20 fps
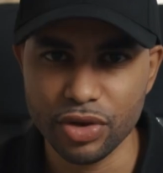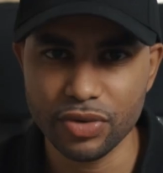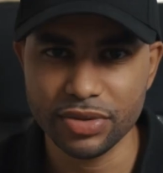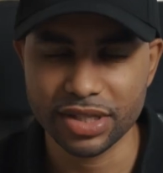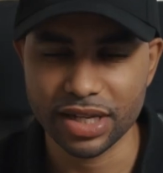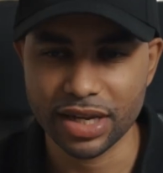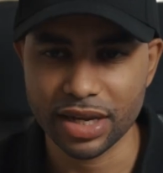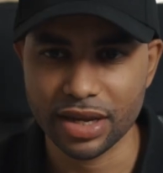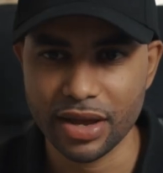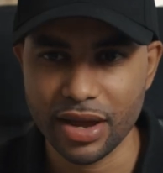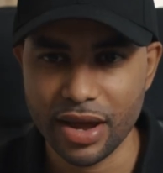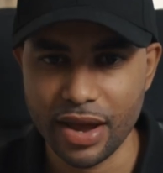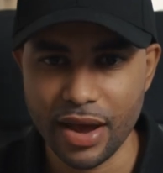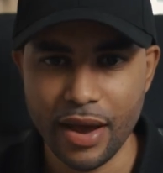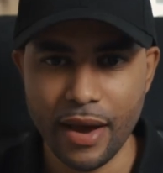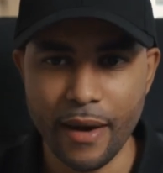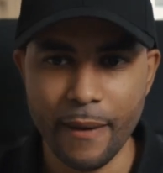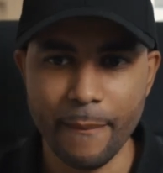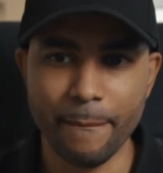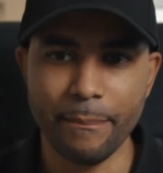music,
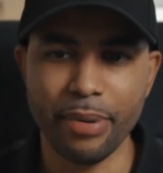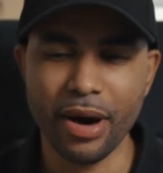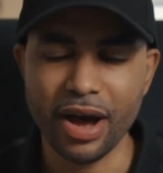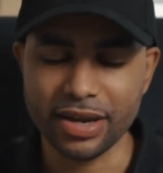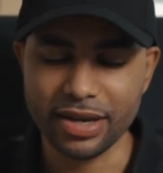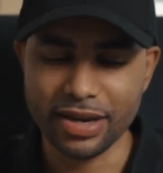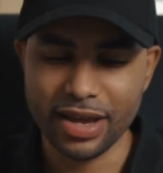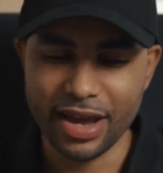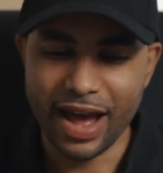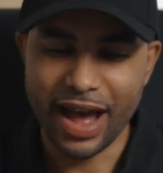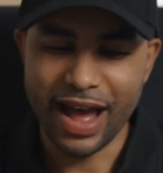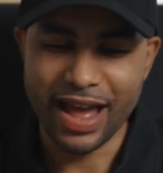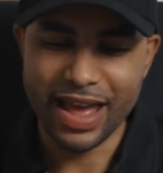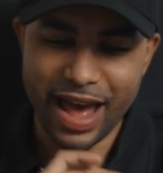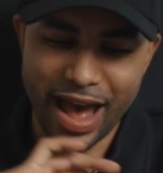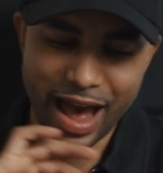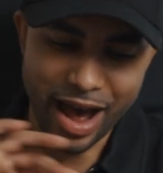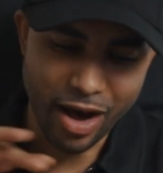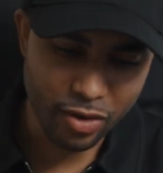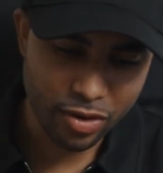but I
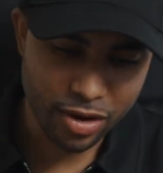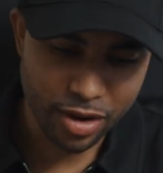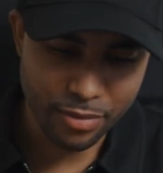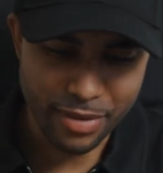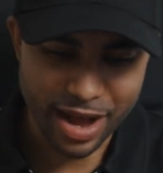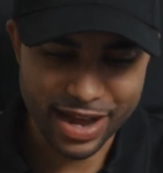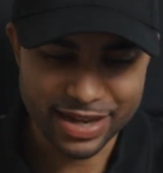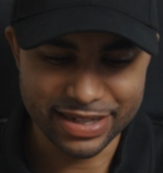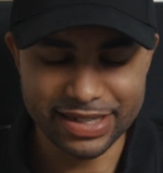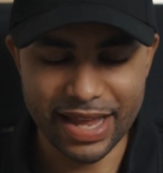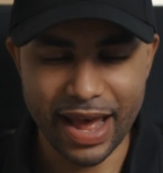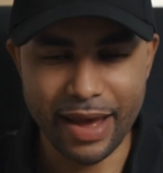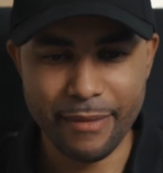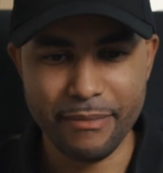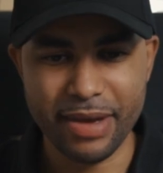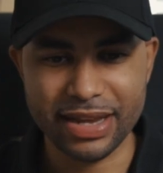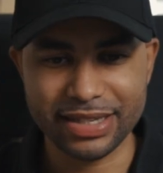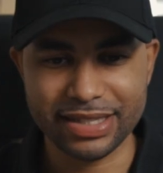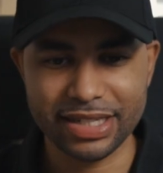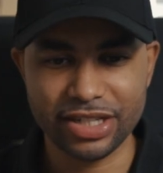alchemized that
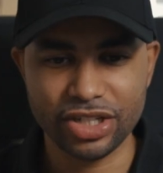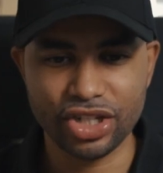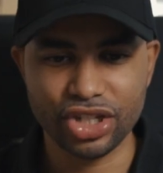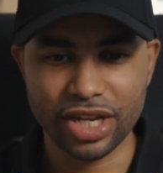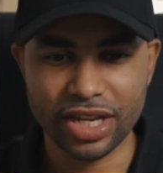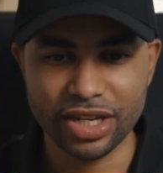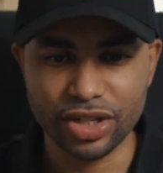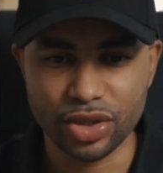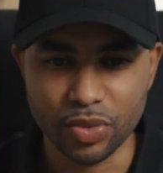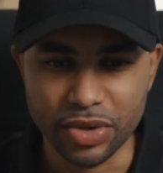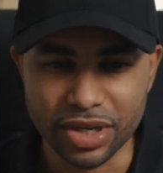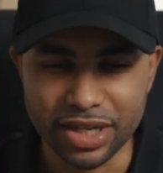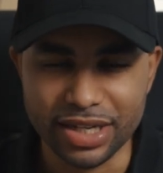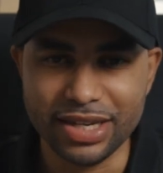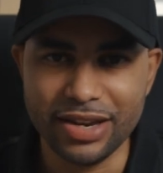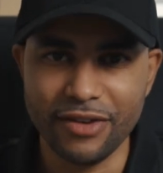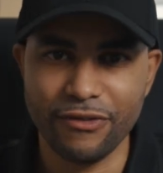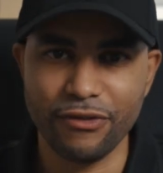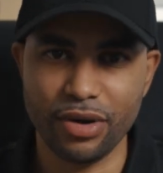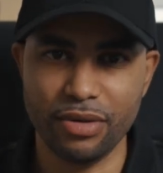message into a
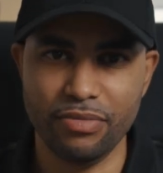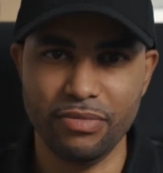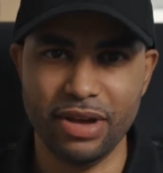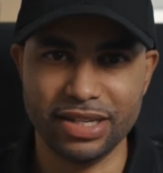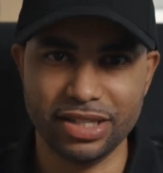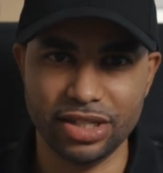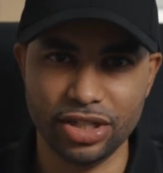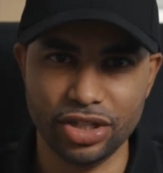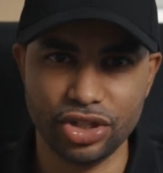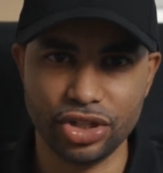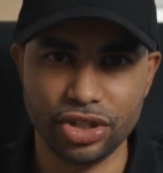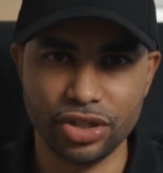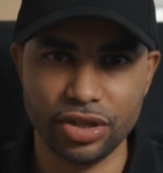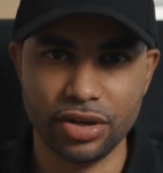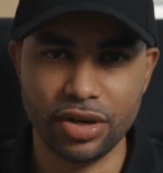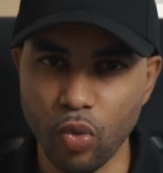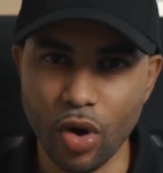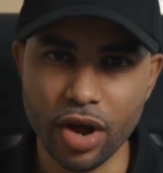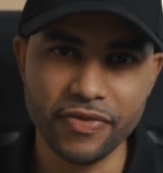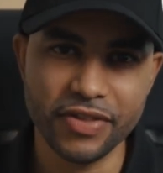different message,
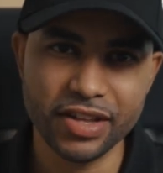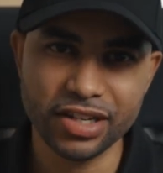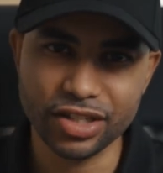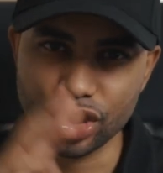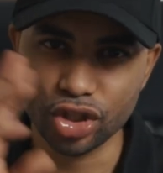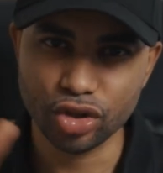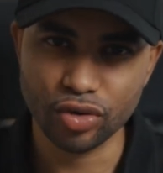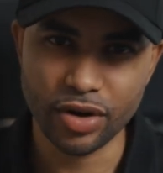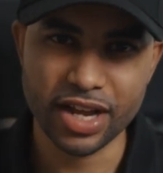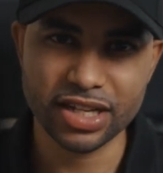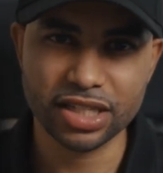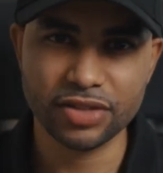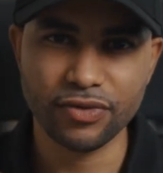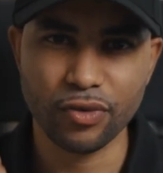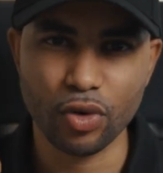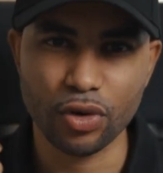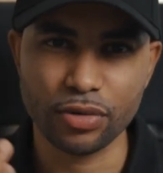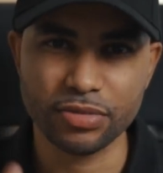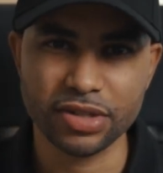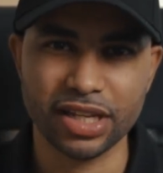one that
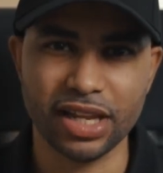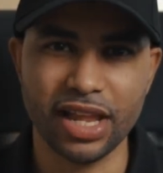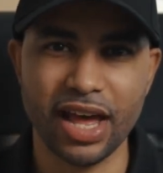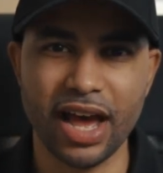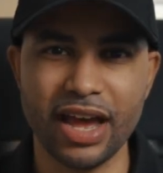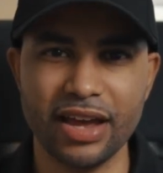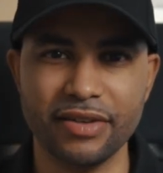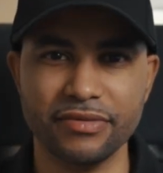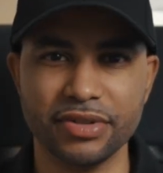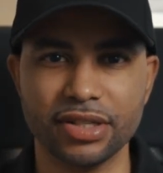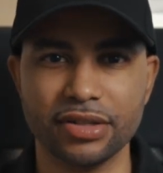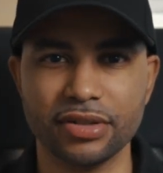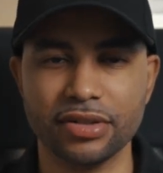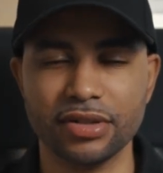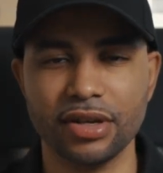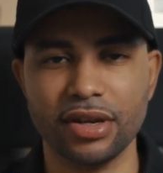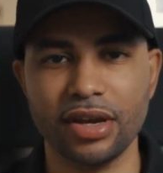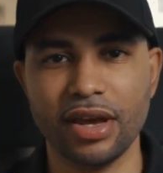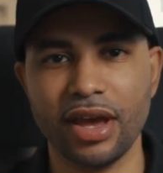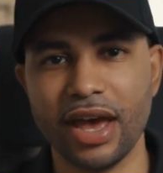transforms lives.
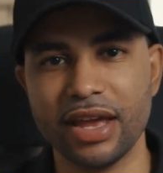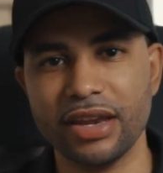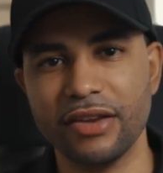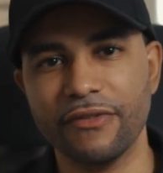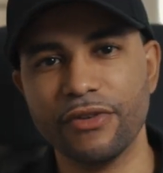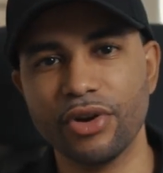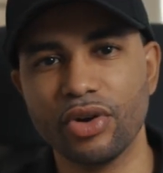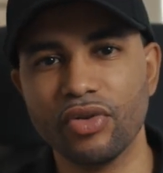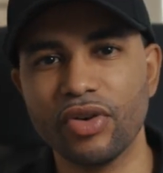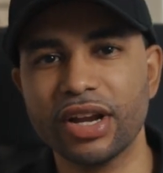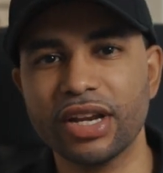And if you're